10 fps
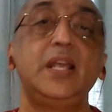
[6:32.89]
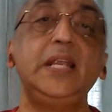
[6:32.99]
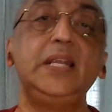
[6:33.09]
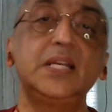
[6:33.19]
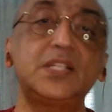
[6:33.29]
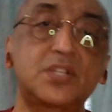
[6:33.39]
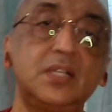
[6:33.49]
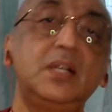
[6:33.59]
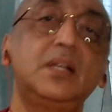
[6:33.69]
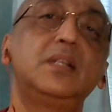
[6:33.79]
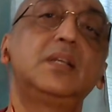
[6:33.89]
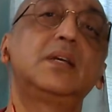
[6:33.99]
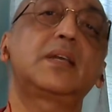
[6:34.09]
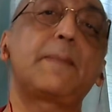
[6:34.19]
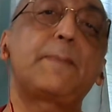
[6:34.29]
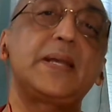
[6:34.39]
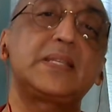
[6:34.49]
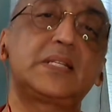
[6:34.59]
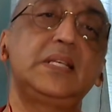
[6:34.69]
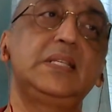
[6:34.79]
Industrial
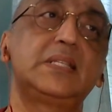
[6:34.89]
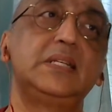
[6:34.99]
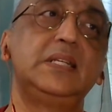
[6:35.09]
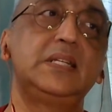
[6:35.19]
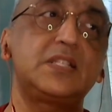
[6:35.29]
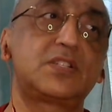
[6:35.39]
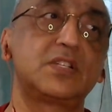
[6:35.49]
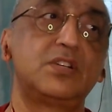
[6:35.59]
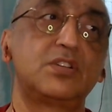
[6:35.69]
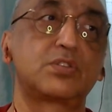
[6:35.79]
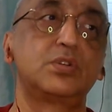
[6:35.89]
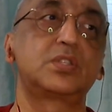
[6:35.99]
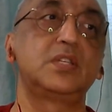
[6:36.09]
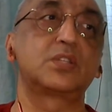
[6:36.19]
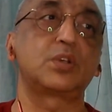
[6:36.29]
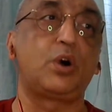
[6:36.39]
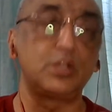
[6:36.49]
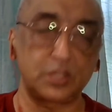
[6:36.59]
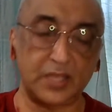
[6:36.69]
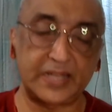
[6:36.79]
capacities and industrial resources
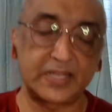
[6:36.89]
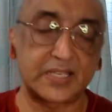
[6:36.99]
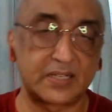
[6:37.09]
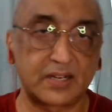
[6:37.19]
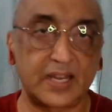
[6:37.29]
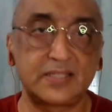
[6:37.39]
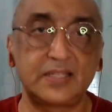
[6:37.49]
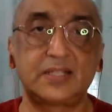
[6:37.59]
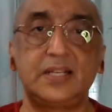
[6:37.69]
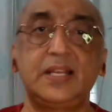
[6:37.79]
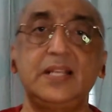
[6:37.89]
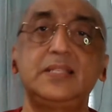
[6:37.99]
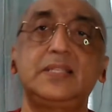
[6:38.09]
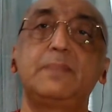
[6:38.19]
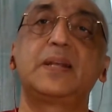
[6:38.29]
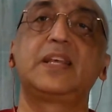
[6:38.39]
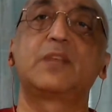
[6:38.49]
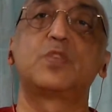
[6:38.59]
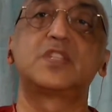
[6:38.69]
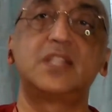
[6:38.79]
also had a centralizing tendency, but
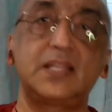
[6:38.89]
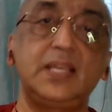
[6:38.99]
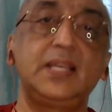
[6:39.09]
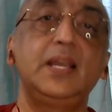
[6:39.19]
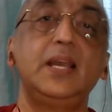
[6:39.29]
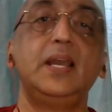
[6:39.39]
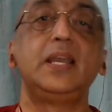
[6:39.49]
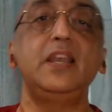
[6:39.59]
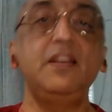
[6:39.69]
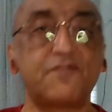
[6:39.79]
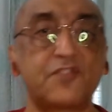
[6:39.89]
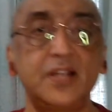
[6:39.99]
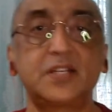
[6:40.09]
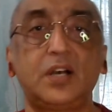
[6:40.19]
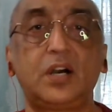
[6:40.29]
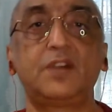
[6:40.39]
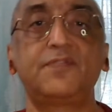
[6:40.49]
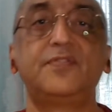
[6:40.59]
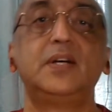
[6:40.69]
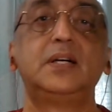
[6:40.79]
that was nothing in front
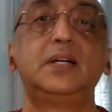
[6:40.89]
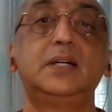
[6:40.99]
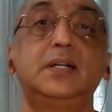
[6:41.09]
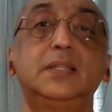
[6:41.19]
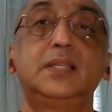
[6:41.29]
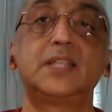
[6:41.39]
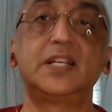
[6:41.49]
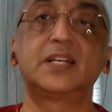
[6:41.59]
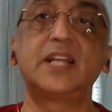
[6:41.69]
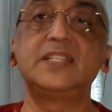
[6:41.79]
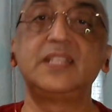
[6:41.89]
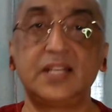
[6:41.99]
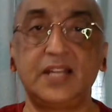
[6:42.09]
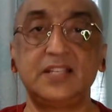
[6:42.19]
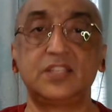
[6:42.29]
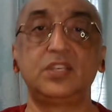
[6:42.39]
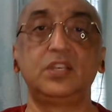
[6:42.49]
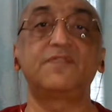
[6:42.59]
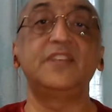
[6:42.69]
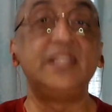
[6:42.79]
of the centralizing
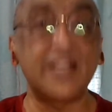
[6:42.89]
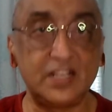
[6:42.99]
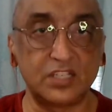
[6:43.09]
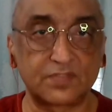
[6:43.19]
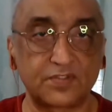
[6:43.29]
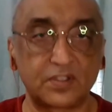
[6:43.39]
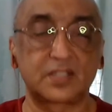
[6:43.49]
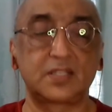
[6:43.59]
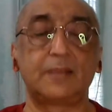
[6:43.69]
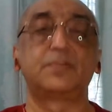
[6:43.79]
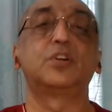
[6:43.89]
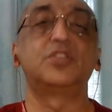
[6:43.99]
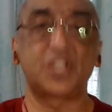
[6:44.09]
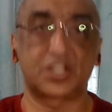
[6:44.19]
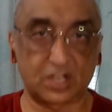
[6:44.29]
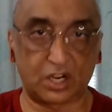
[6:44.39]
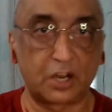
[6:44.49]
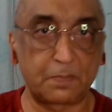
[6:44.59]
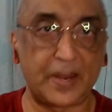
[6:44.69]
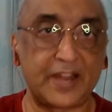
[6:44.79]
tendency of intelligence, for example, or data
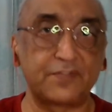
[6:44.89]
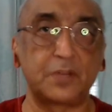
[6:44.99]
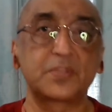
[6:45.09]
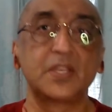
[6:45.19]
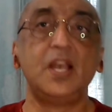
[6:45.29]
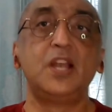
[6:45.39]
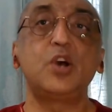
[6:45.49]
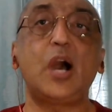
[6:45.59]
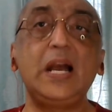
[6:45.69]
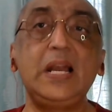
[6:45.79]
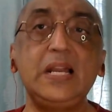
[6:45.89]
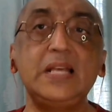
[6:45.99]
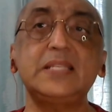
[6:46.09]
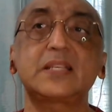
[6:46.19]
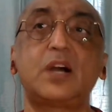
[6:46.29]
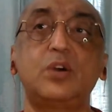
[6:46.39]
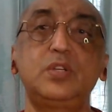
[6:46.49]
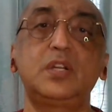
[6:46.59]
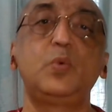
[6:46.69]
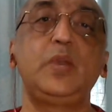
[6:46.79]
or platforms. Now, unless
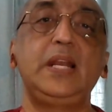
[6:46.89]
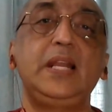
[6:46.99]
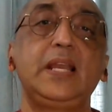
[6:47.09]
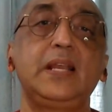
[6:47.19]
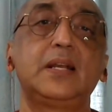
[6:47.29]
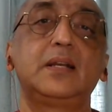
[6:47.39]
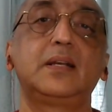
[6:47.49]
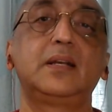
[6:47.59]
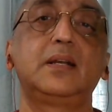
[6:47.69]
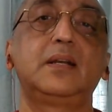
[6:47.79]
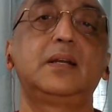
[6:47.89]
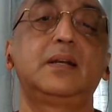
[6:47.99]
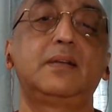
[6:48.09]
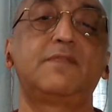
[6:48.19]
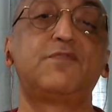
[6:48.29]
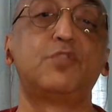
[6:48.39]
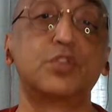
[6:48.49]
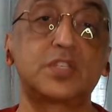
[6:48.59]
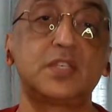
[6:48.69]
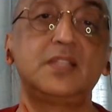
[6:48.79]
countervailing
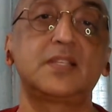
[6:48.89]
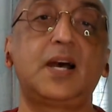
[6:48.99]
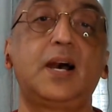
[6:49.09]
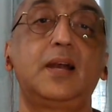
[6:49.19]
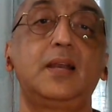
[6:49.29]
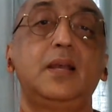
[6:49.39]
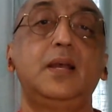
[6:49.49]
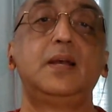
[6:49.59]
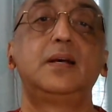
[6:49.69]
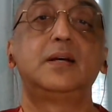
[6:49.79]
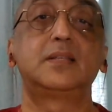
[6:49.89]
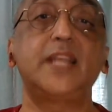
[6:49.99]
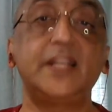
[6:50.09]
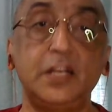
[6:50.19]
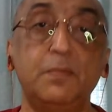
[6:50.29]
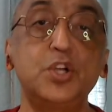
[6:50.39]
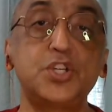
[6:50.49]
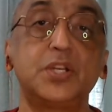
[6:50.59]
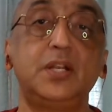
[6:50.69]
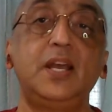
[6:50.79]
forces are set in
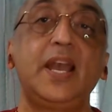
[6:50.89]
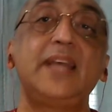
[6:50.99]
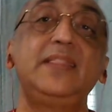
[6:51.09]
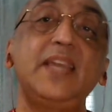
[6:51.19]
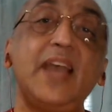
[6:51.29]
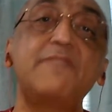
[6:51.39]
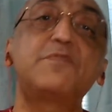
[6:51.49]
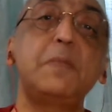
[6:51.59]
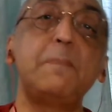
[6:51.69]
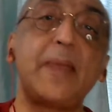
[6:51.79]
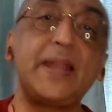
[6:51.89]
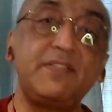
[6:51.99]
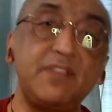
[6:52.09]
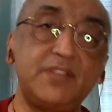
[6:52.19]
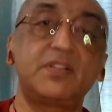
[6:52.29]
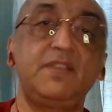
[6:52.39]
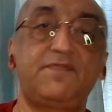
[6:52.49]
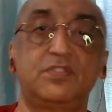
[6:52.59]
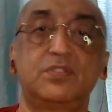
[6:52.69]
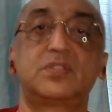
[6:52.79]
motion, and they have to be mandatory
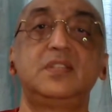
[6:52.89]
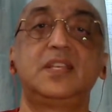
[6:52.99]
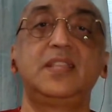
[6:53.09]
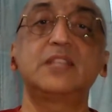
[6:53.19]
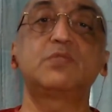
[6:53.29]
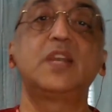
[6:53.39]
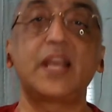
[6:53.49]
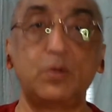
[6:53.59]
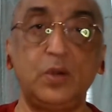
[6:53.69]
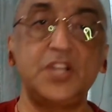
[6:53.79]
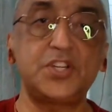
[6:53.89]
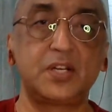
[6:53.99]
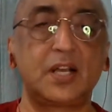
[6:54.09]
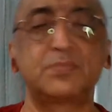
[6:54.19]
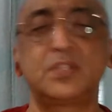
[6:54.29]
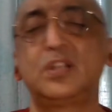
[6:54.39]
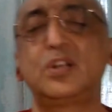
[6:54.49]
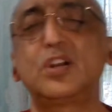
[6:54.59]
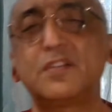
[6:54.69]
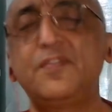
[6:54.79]
forces, and that's where regulation comes in. A
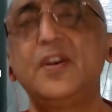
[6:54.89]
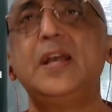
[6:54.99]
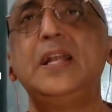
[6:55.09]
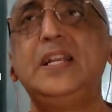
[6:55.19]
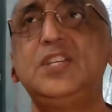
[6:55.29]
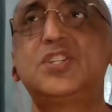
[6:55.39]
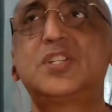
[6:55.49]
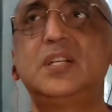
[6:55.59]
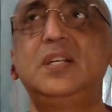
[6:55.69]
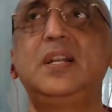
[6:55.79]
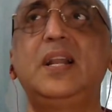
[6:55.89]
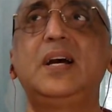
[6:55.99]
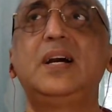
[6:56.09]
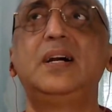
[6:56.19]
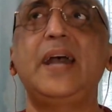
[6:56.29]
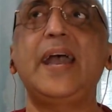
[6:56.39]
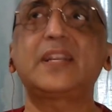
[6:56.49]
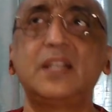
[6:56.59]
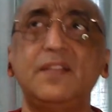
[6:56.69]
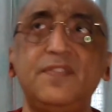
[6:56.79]
lot of digital
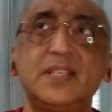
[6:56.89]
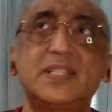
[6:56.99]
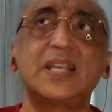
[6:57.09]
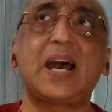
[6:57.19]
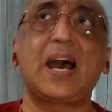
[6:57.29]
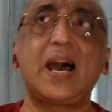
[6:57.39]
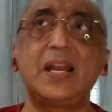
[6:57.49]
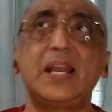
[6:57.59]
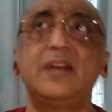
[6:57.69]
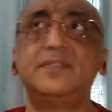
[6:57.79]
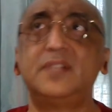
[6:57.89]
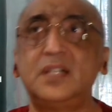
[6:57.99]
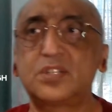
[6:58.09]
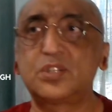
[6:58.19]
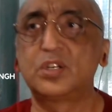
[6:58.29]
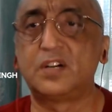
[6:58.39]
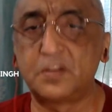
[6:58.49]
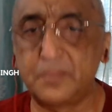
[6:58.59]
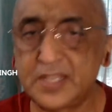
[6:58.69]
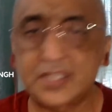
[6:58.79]
activists are averse to
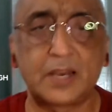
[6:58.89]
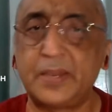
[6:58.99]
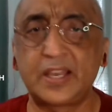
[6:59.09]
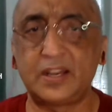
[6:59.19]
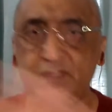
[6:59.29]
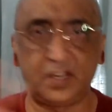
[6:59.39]
governments coming in.